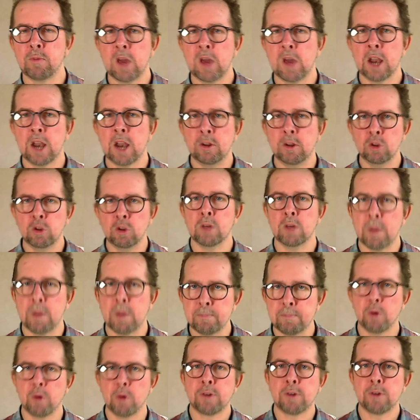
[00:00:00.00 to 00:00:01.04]
we got to do them
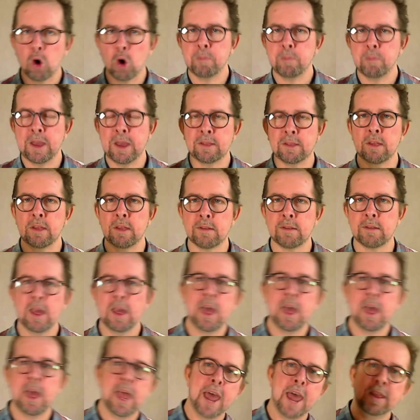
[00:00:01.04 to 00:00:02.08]
on both code bases,
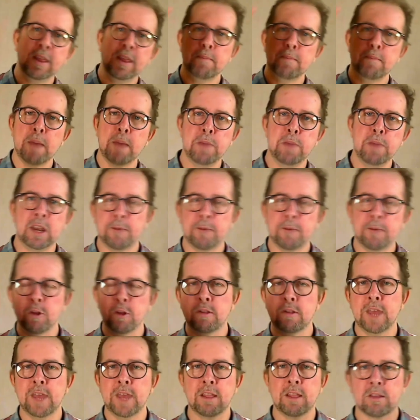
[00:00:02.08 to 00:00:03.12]
and they might be in
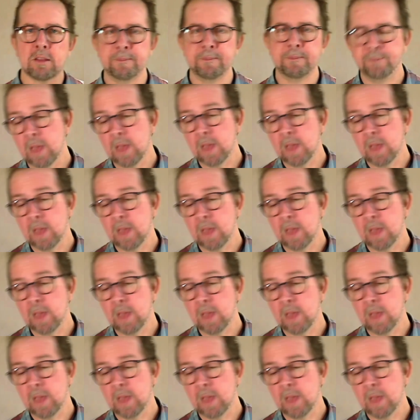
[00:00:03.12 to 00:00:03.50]
different states.